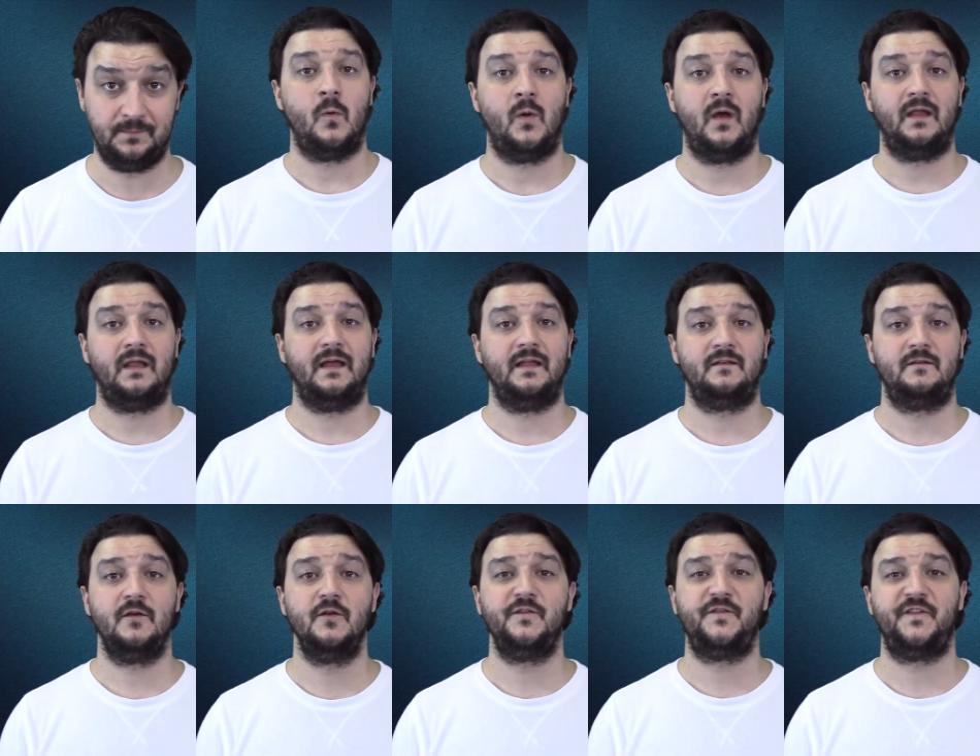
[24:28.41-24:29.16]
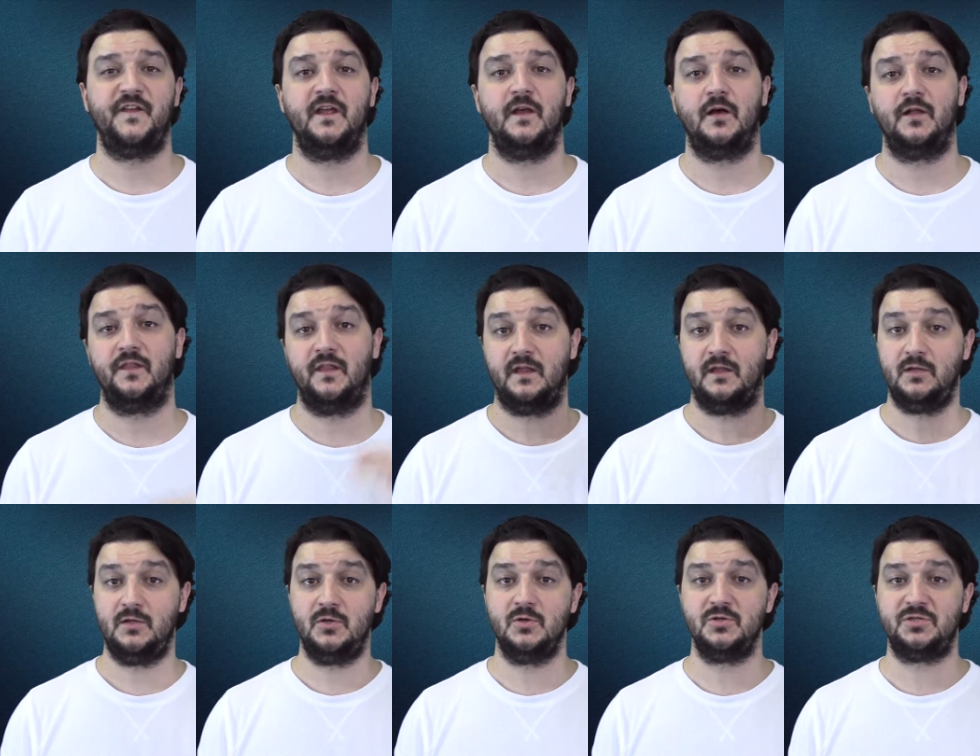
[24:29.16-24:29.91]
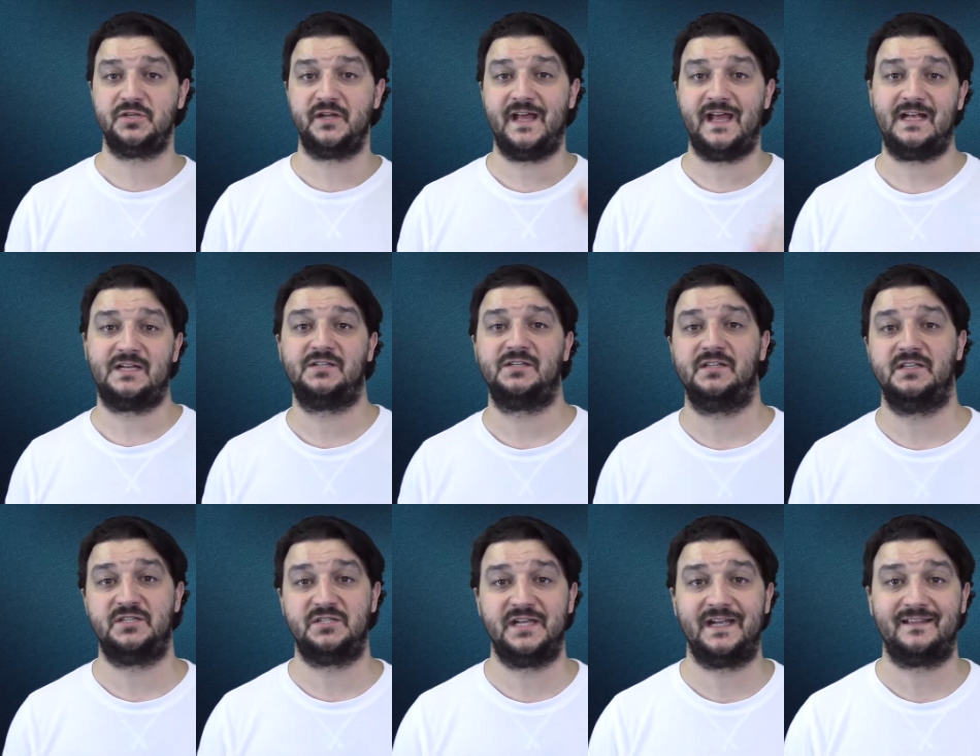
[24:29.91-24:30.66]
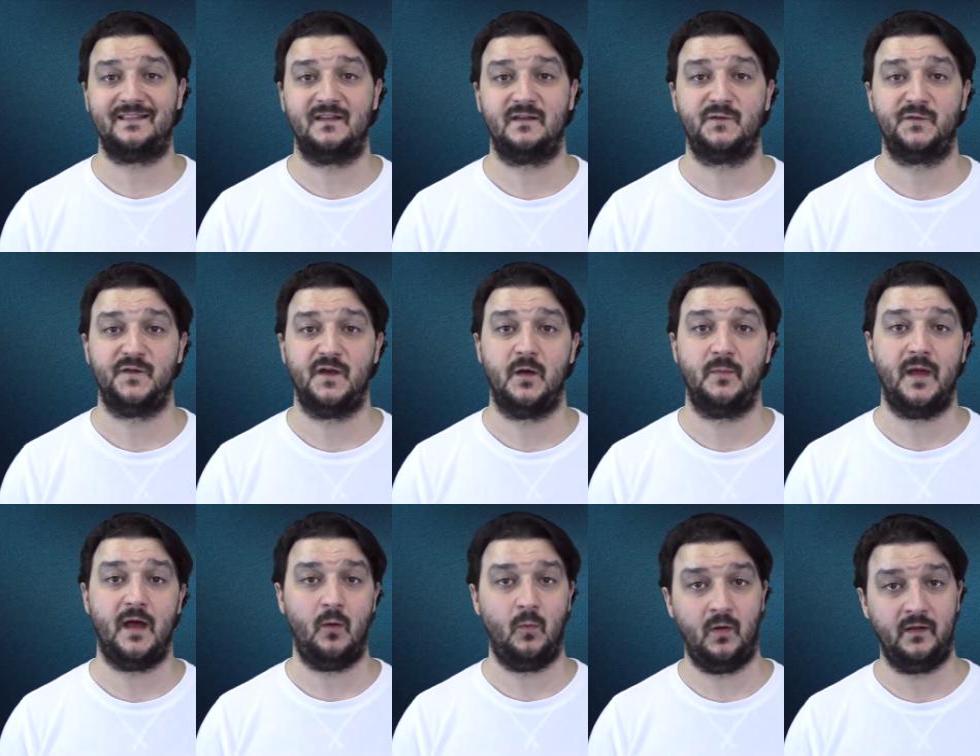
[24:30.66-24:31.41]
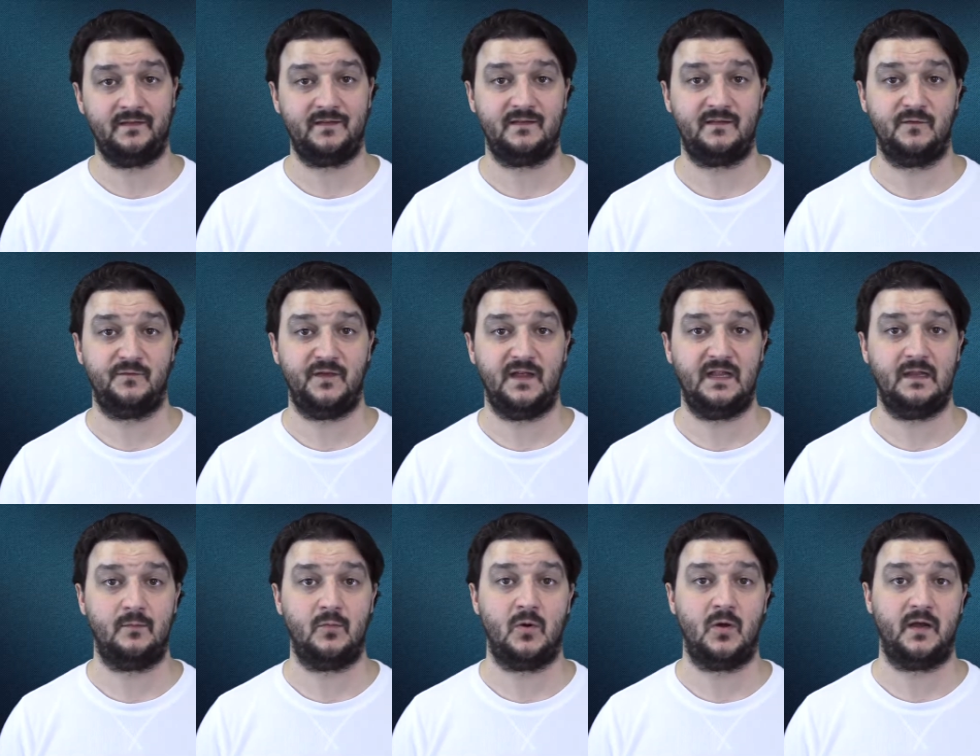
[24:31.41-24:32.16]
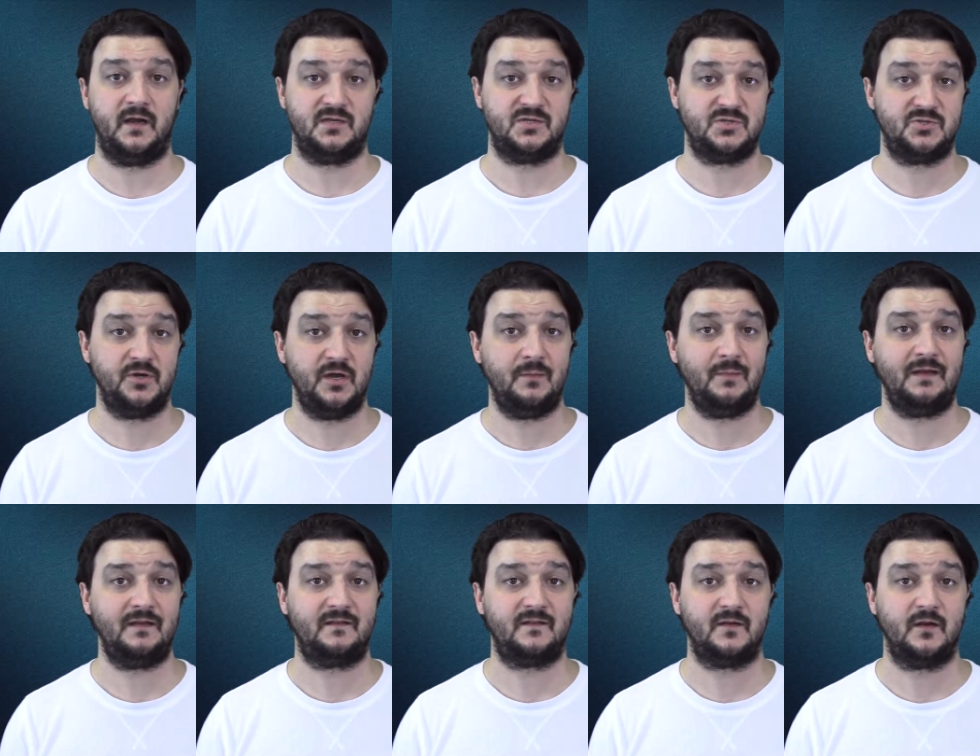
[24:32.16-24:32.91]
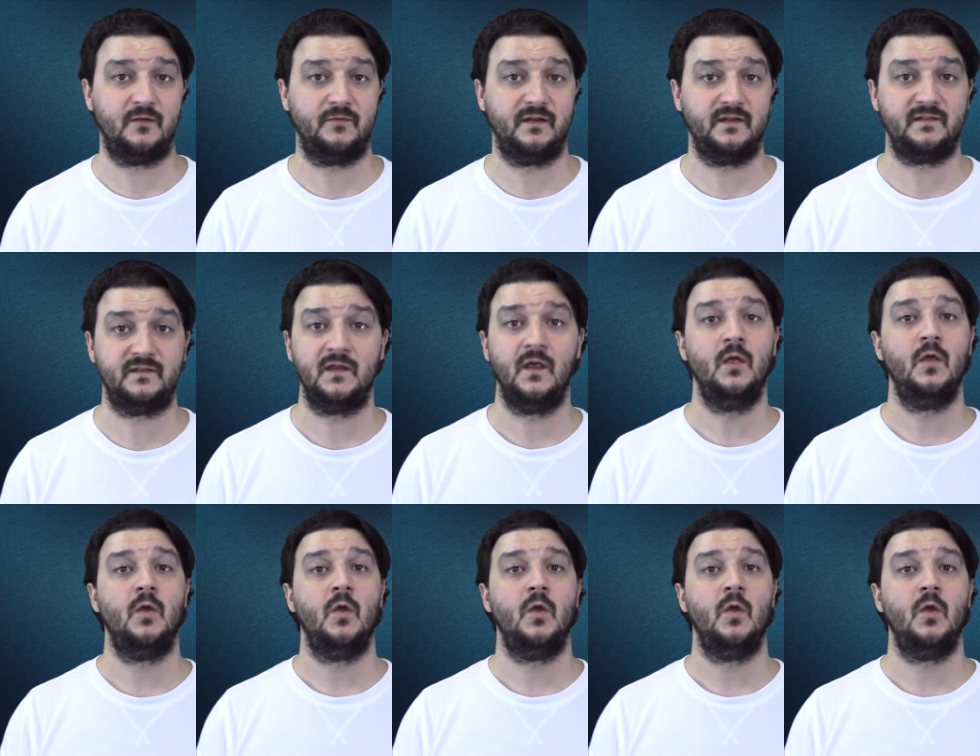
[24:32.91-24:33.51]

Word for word: While I do feel that you should actually check this film out once it's available on a streaming service,